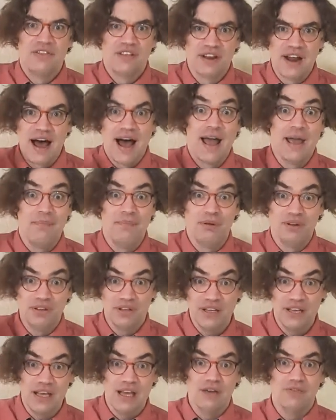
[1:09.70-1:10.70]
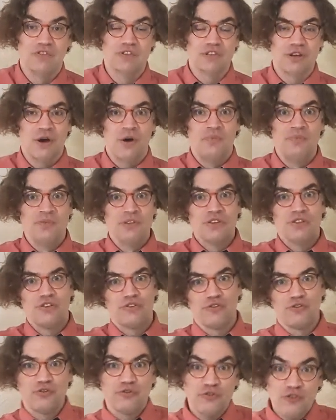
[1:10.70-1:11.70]
that I believe. So, the
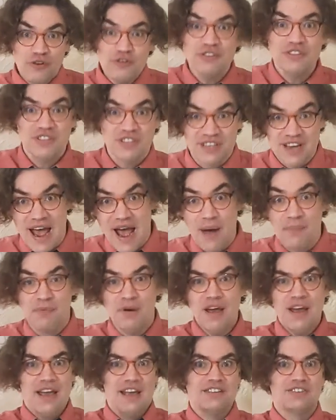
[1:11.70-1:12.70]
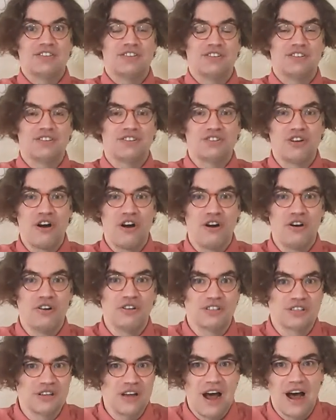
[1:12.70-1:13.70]
first step is to
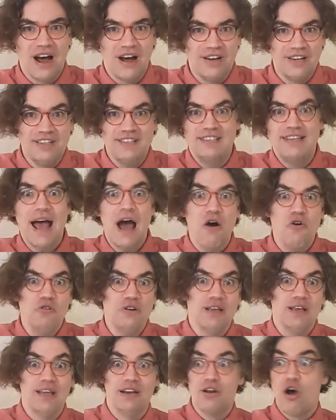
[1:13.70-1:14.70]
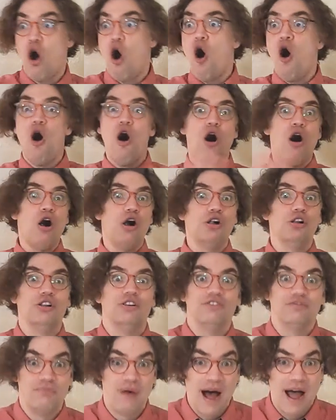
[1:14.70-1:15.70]
start doubting all
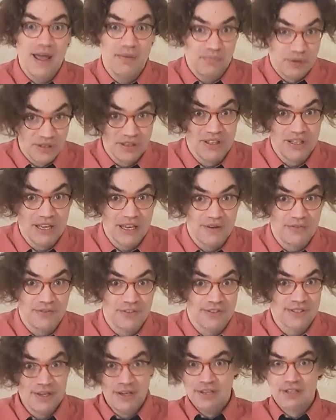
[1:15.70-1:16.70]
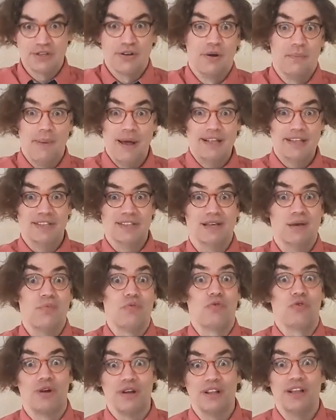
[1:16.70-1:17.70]
of my beliefs. So it might
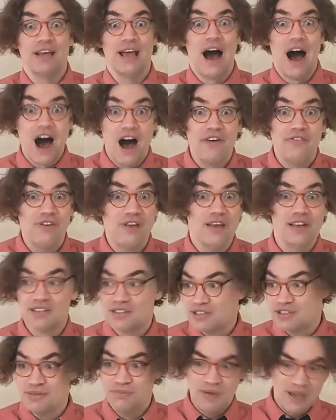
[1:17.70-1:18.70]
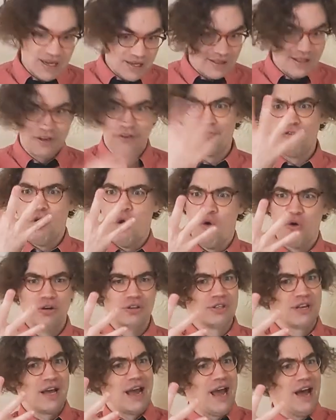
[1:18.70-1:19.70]
seem really obvious to me that, of course, I